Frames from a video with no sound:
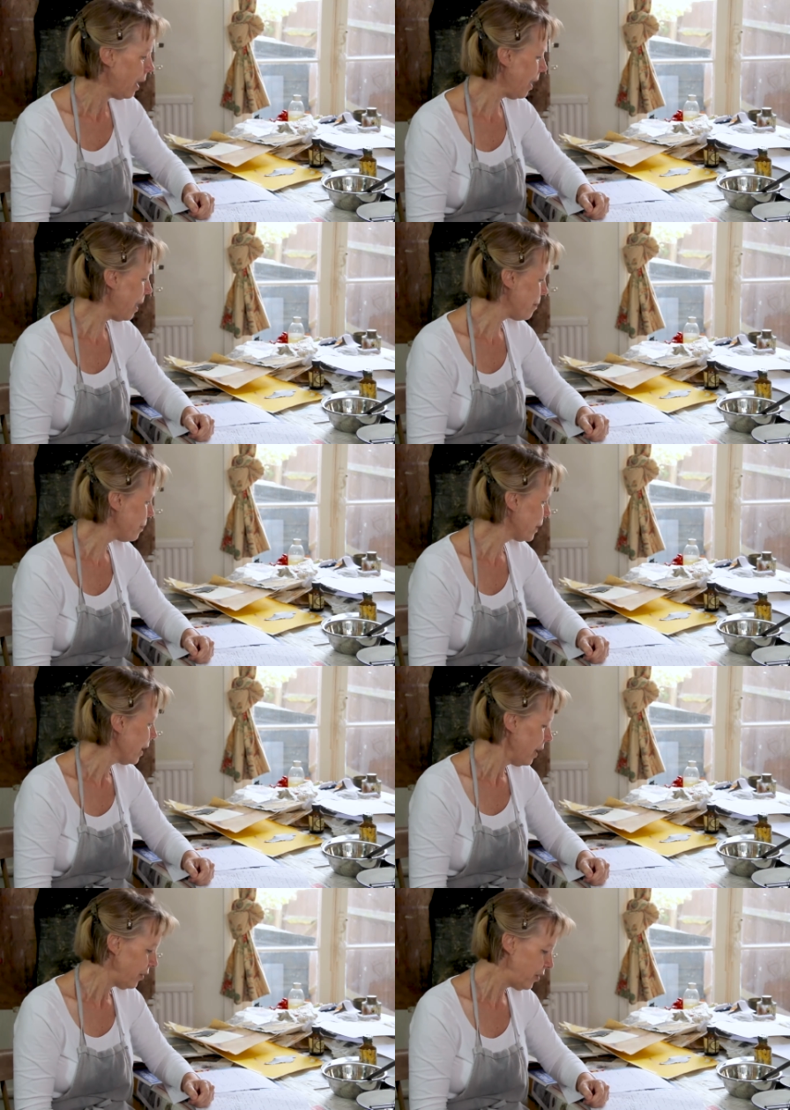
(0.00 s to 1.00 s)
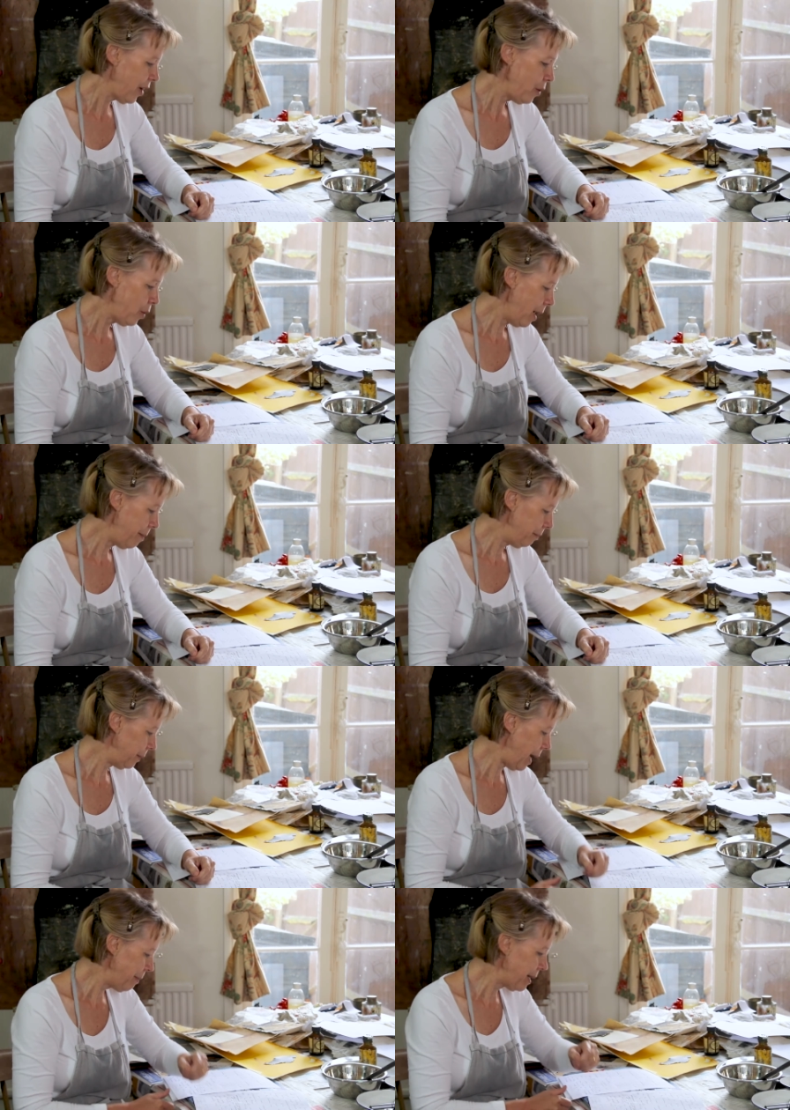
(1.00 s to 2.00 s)
I'm
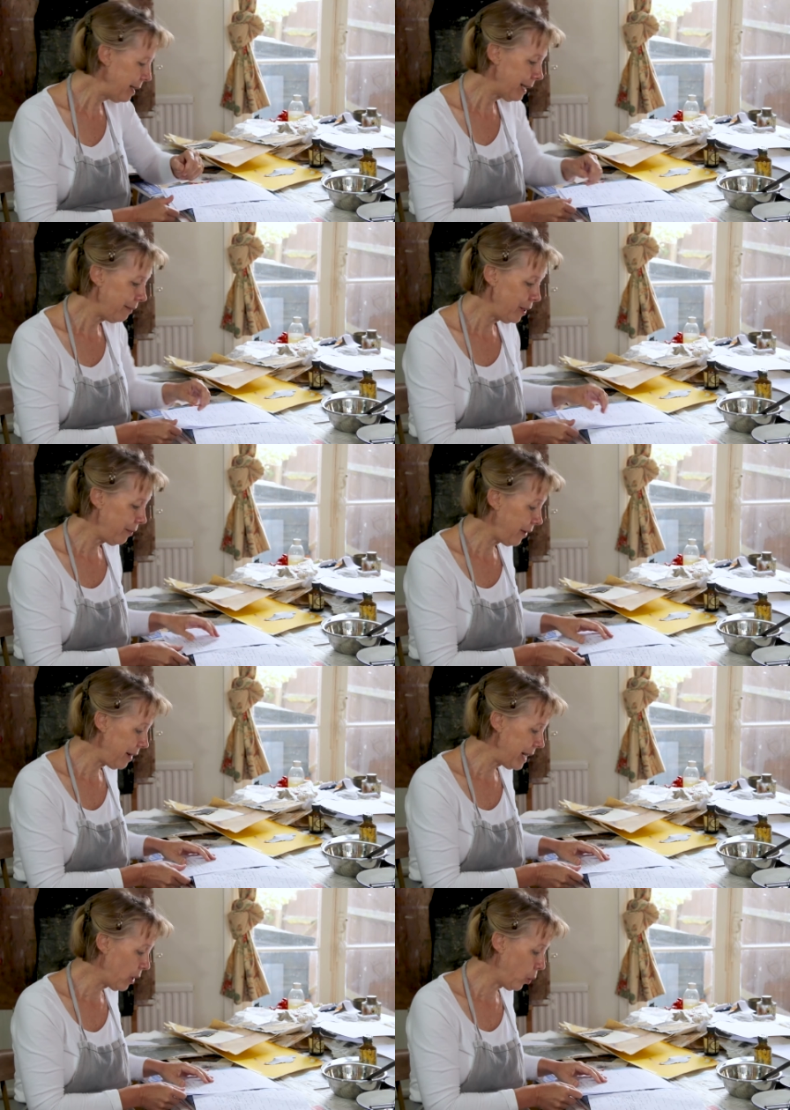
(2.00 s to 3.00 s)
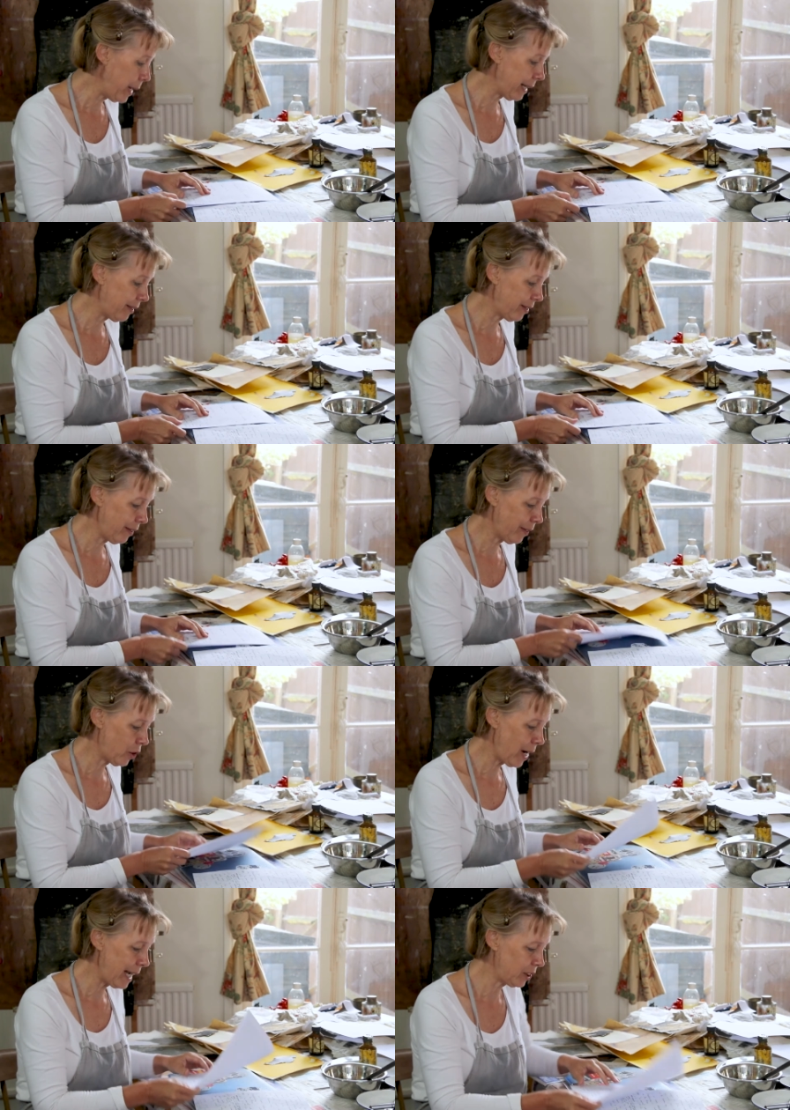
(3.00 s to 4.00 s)
going to give you a very quick sort of
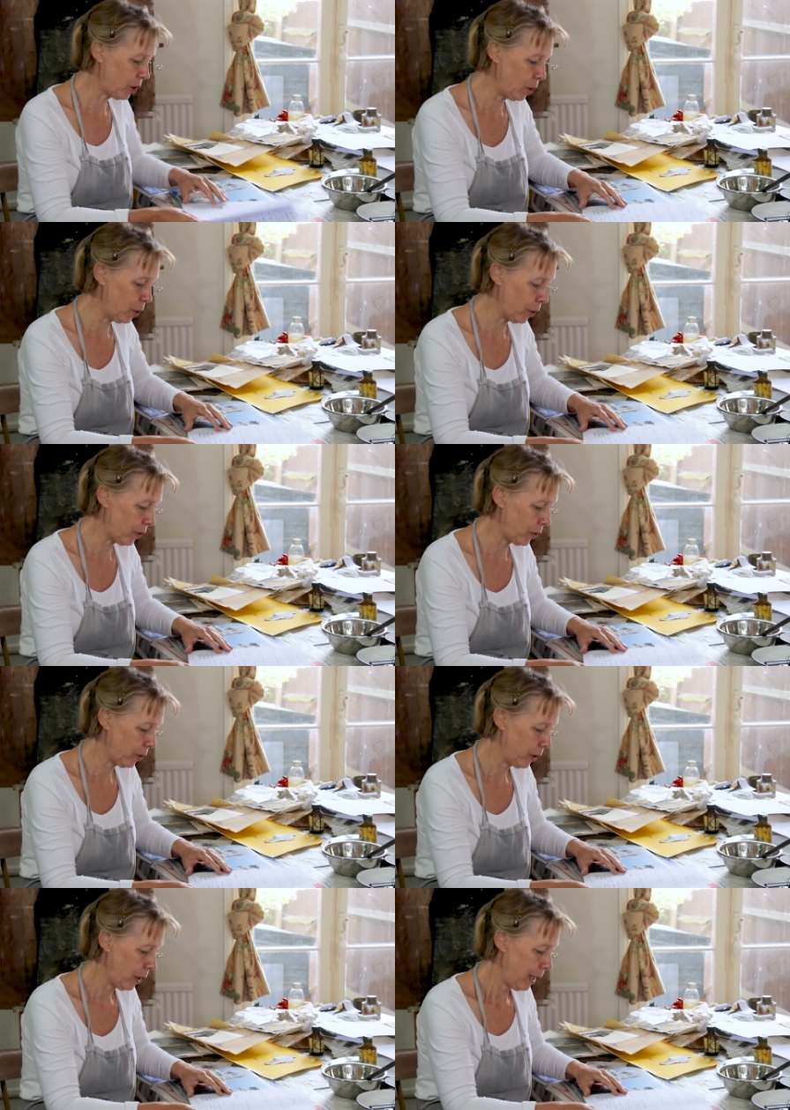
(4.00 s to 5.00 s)
crash course